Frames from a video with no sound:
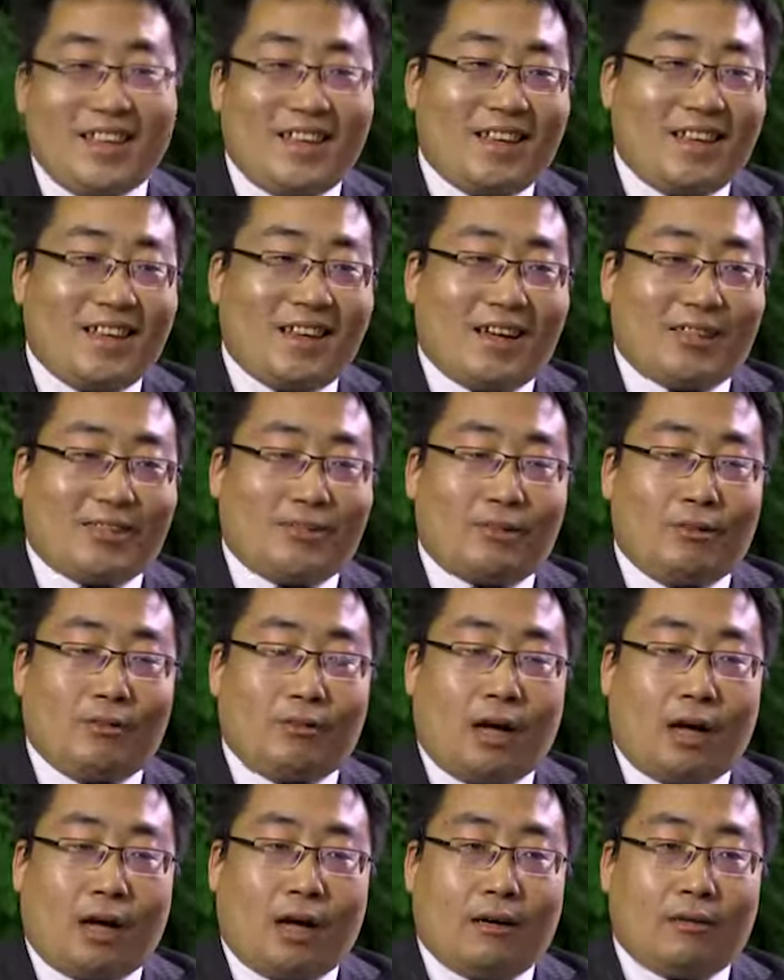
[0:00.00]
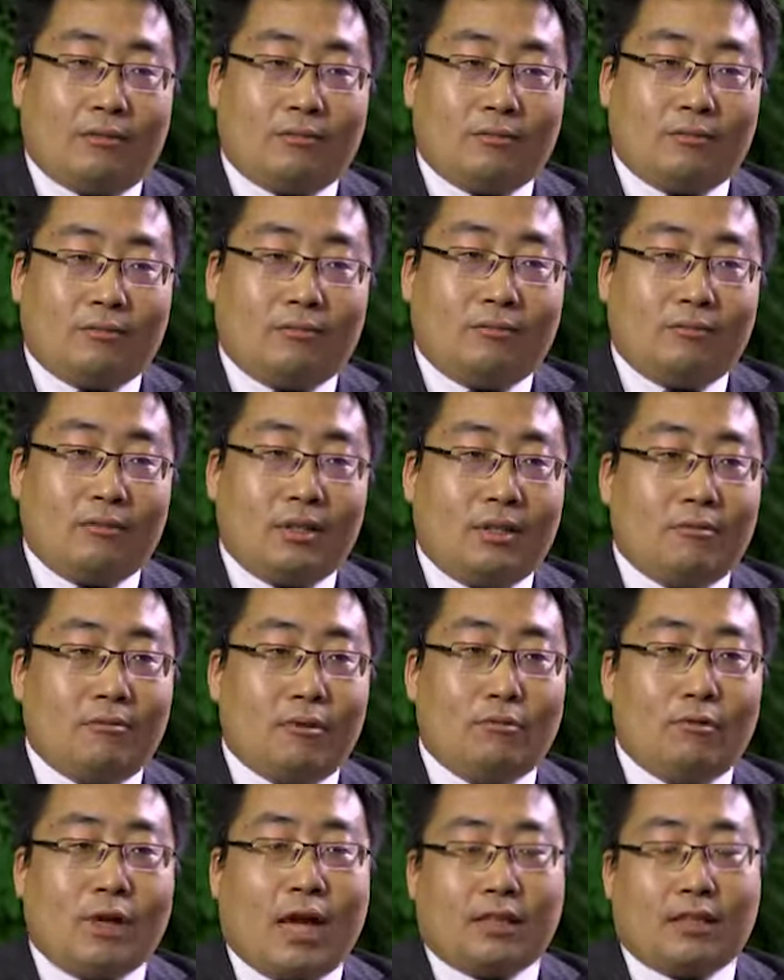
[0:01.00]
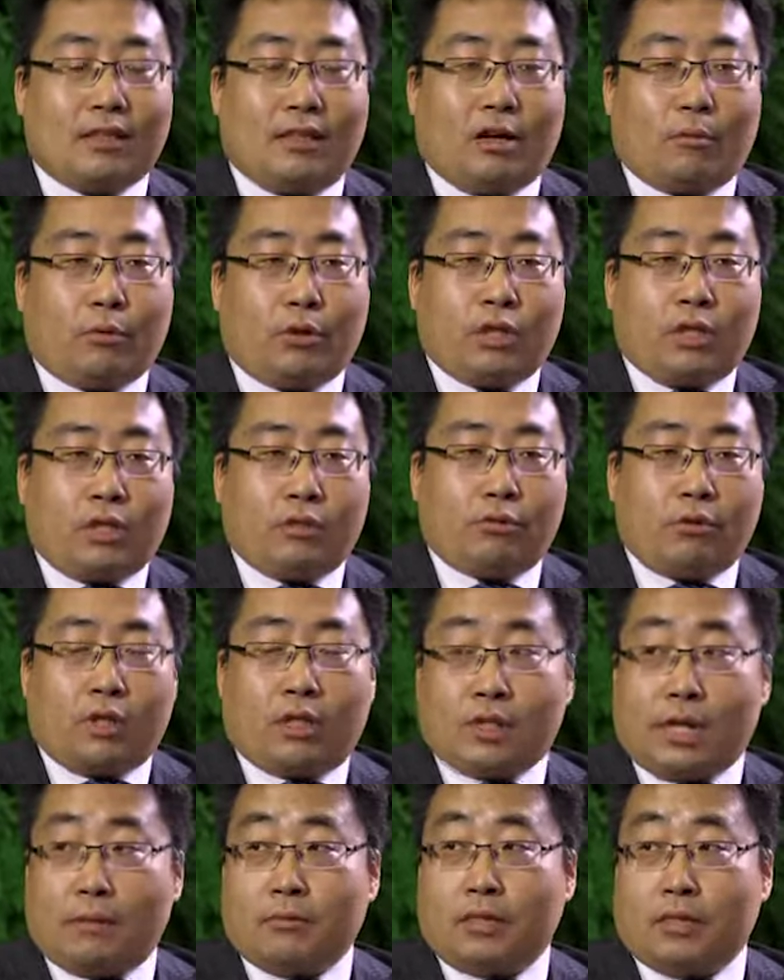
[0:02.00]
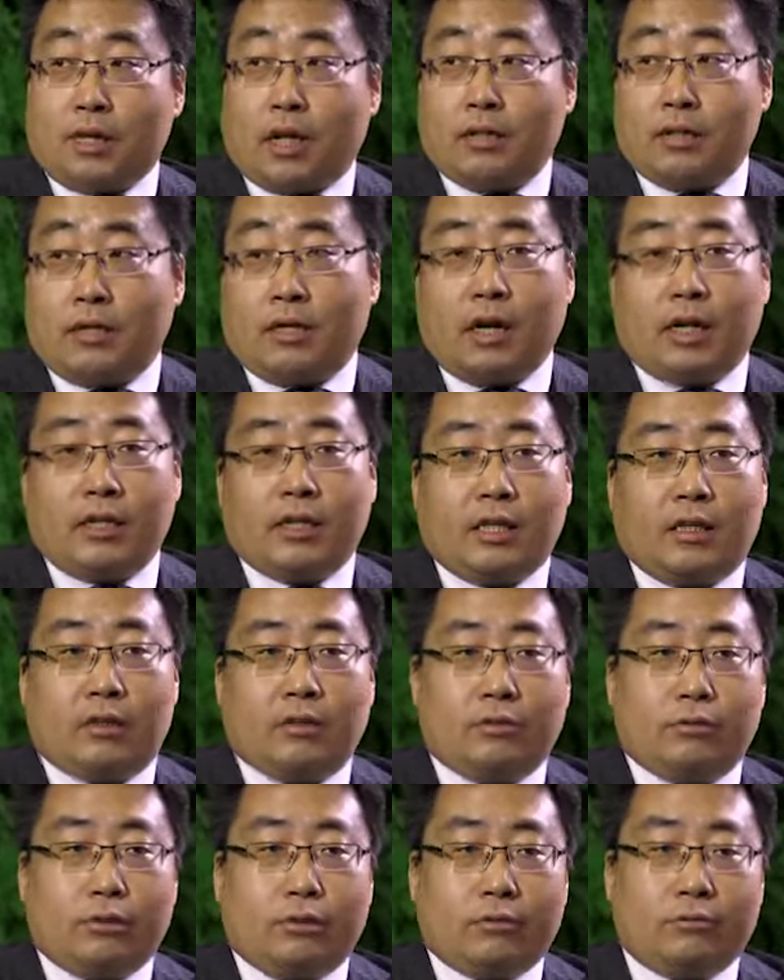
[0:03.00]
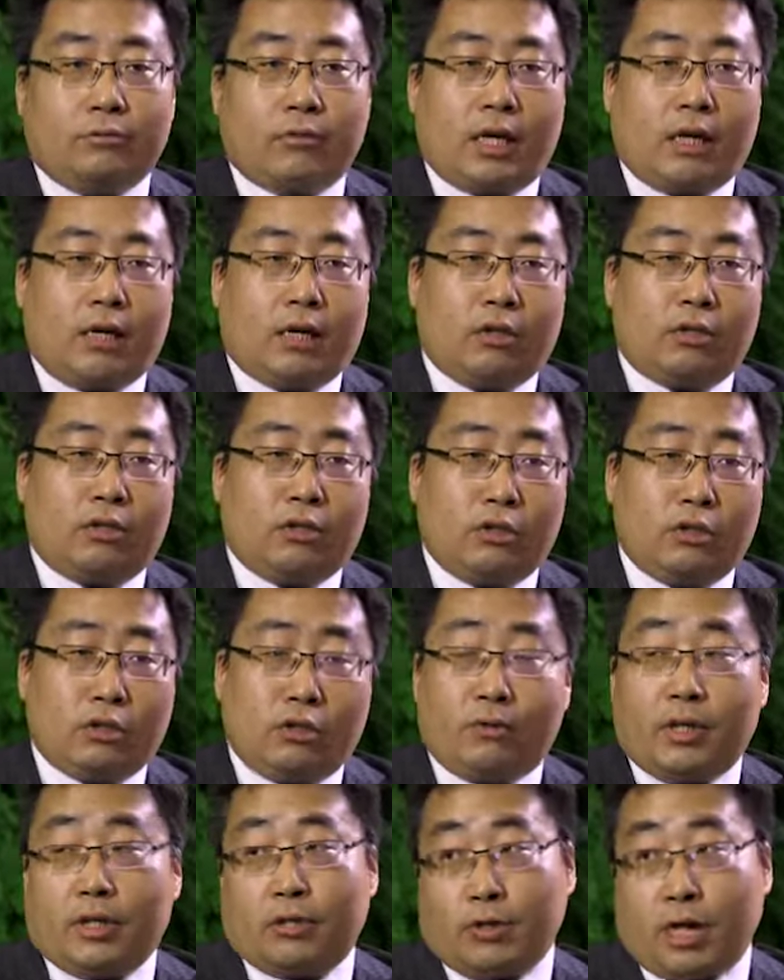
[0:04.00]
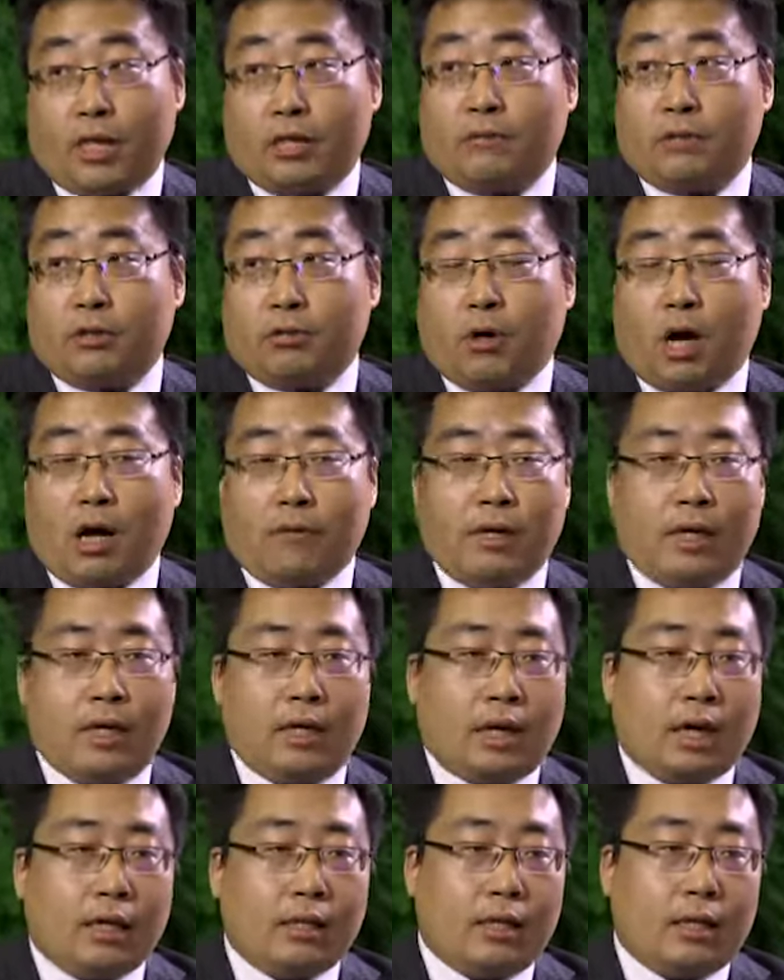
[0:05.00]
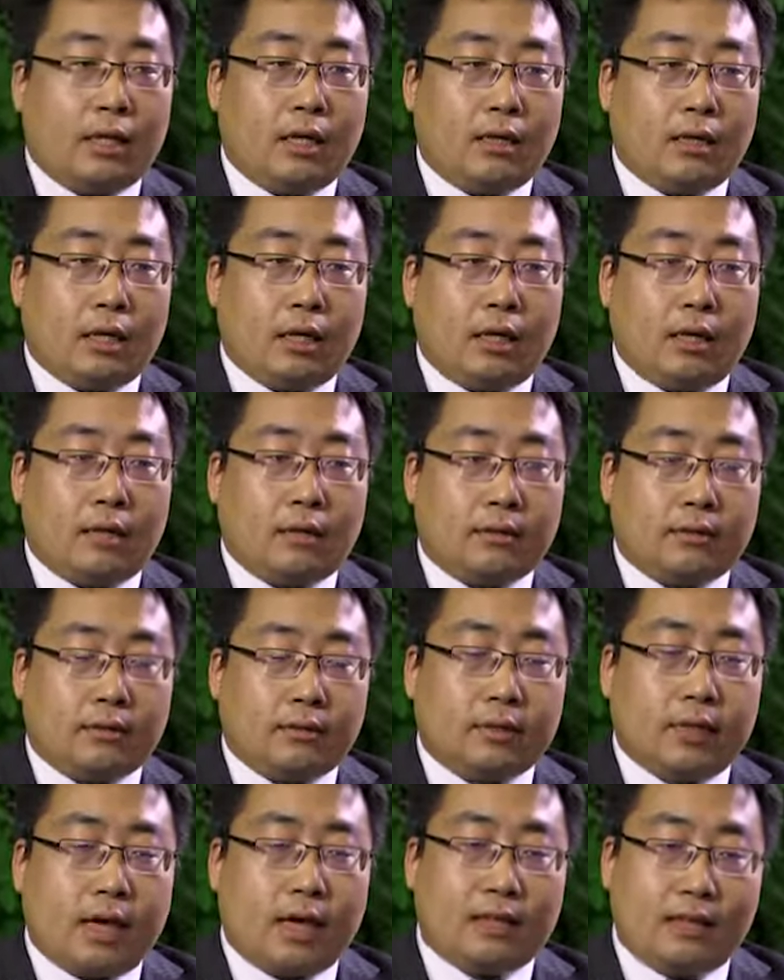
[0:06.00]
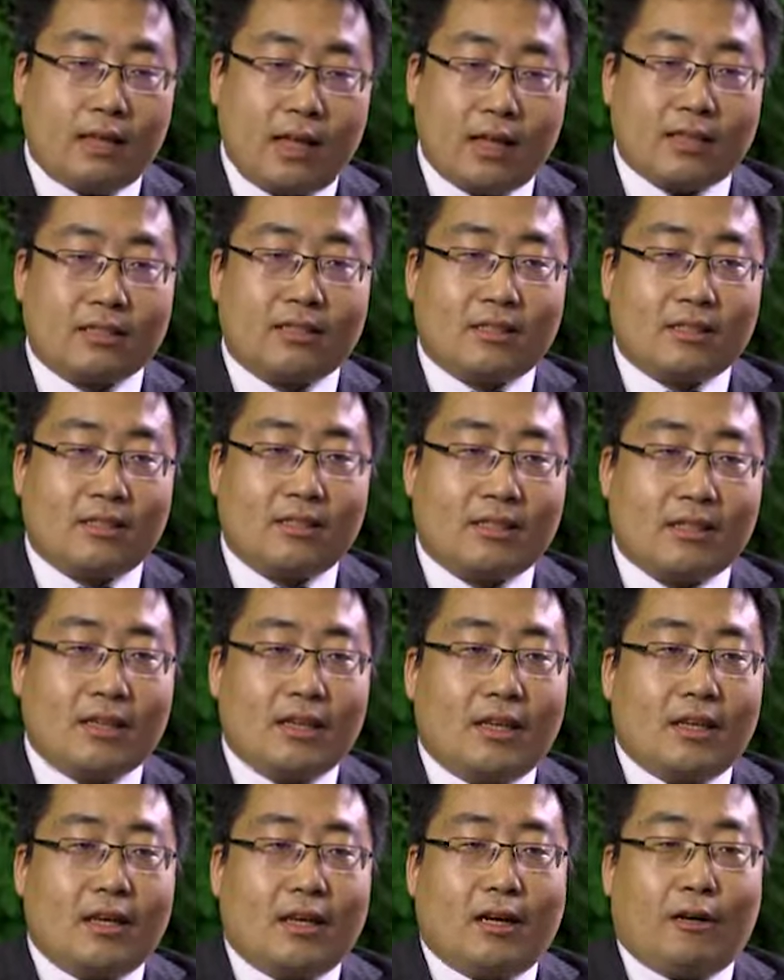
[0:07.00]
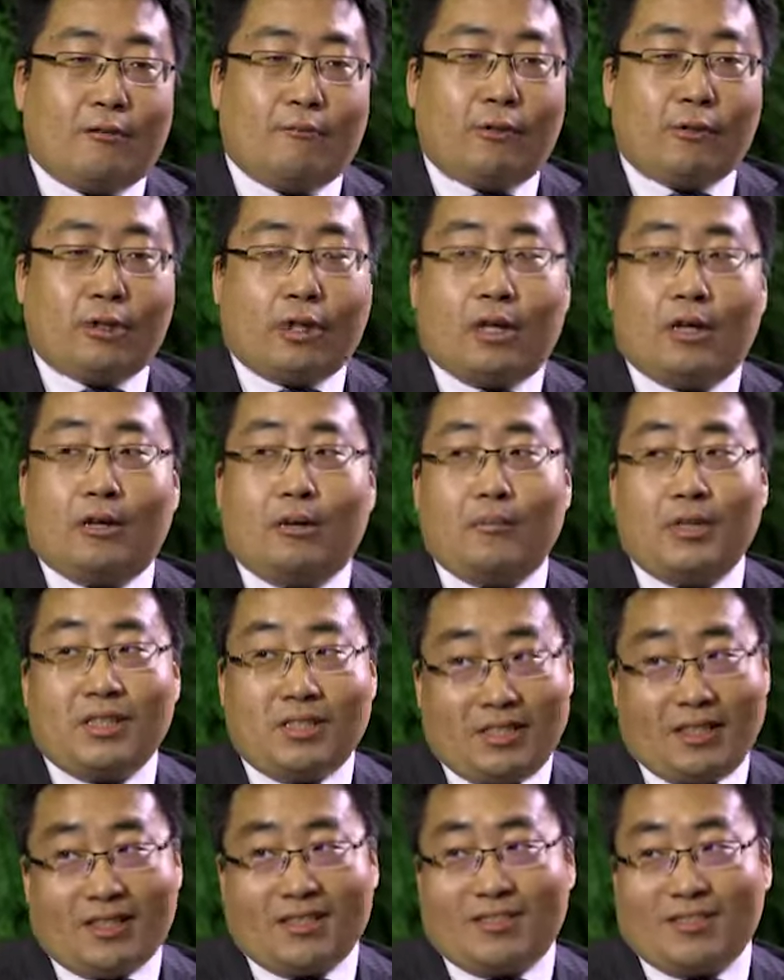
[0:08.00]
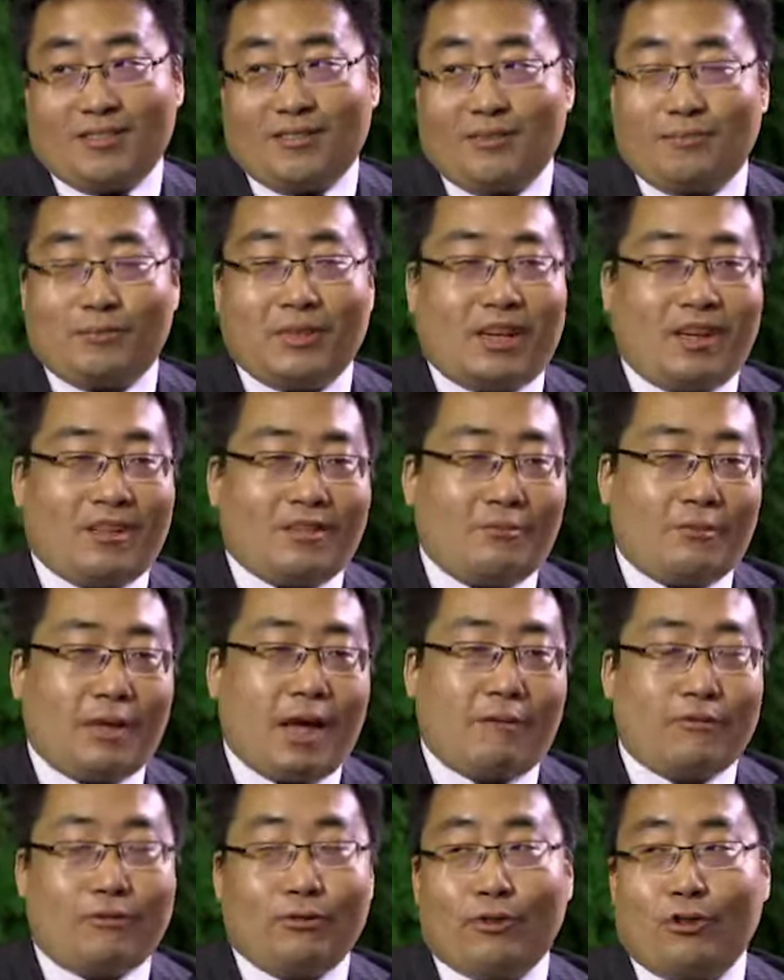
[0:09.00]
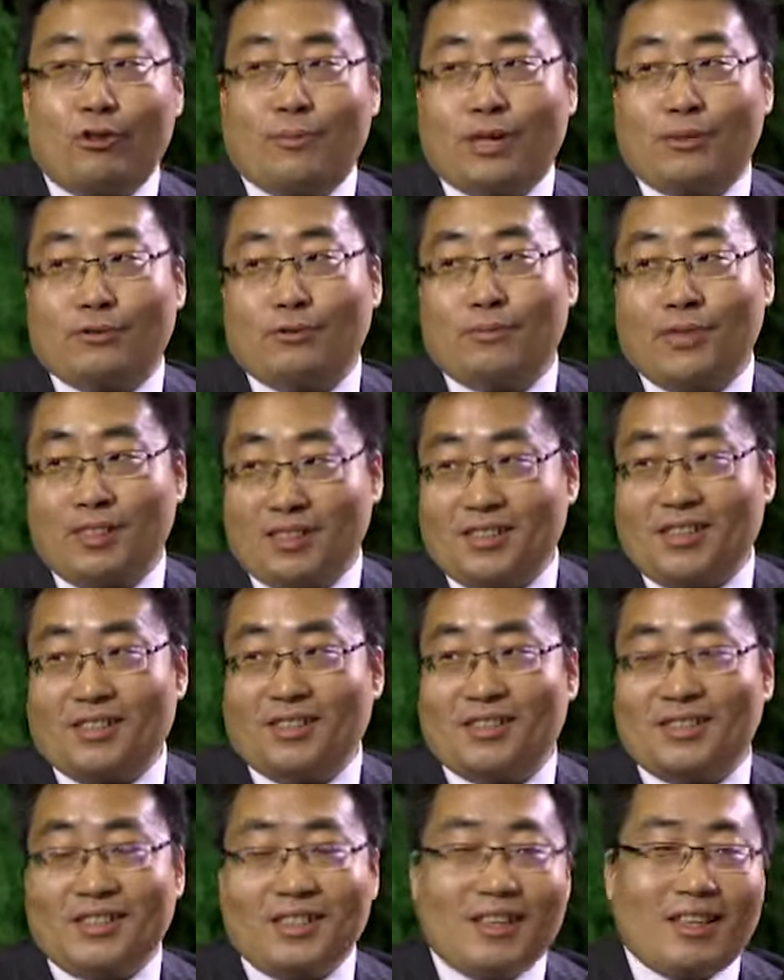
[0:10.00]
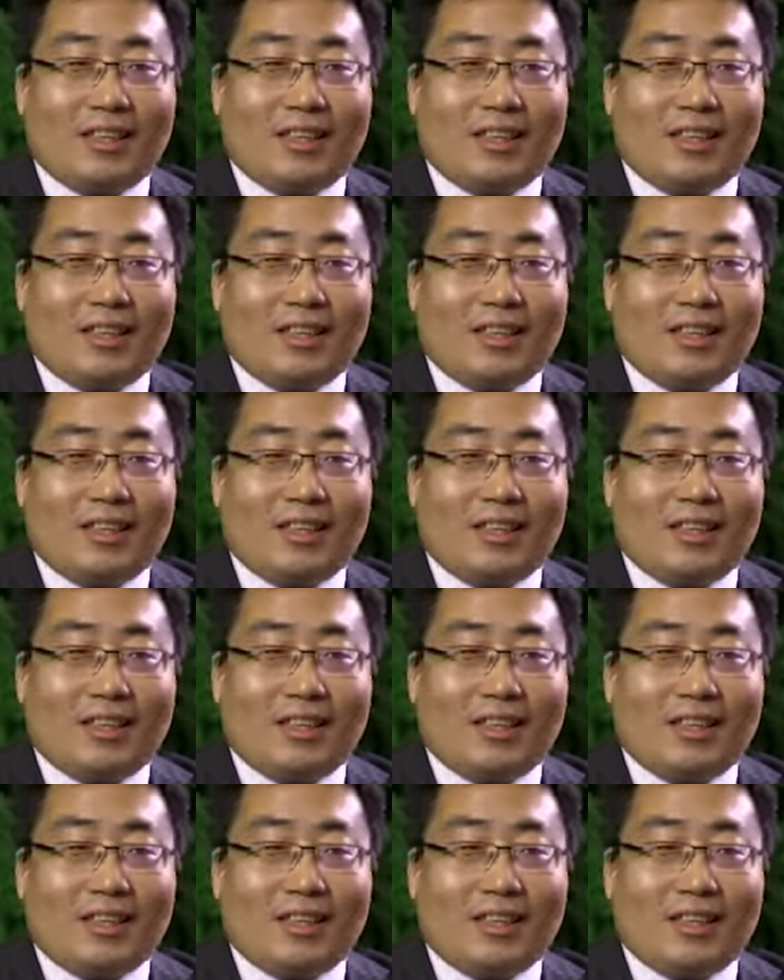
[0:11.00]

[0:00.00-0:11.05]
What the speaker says: Yeah, so we would like the operator to accept this idea and innovate together with Huawei. And at last, for the business, because we have to go back to business.